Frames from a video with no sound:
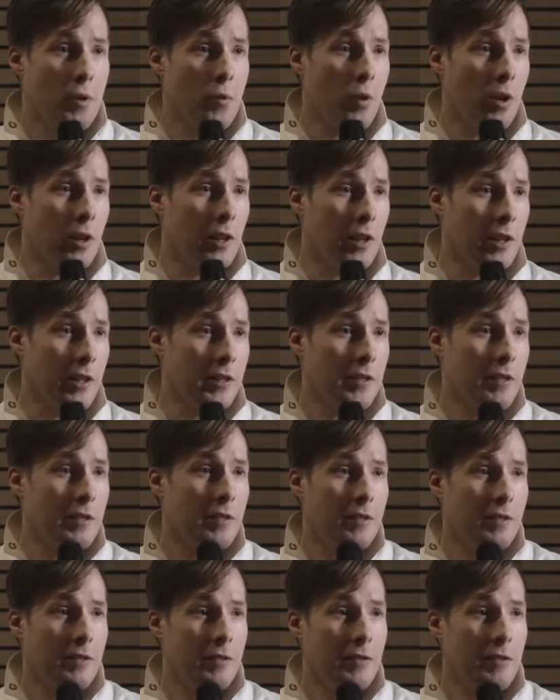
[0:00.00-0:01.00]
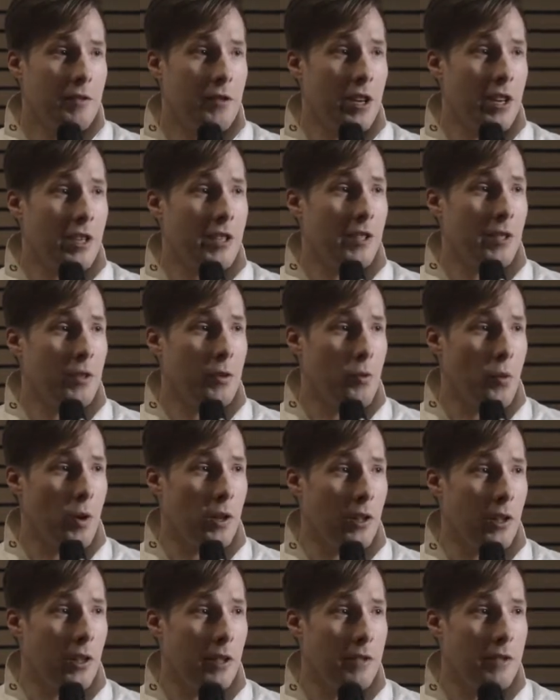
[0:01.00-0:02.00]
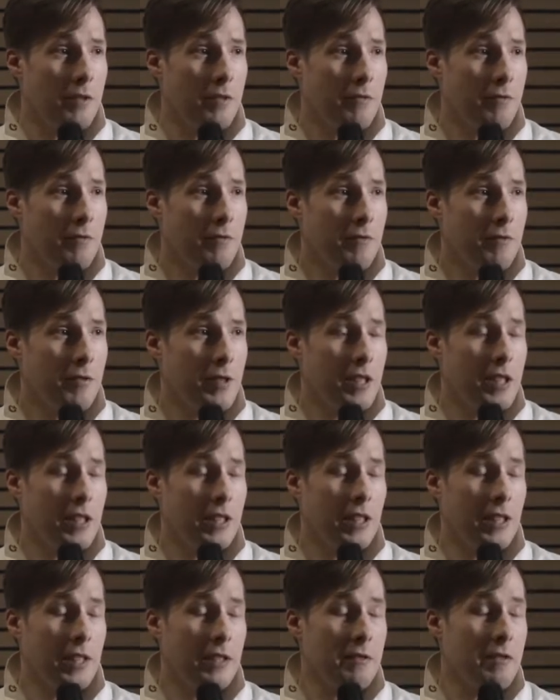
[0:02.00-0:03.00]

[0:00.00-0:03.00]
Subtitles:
quite a lot, changed quite a lot recently.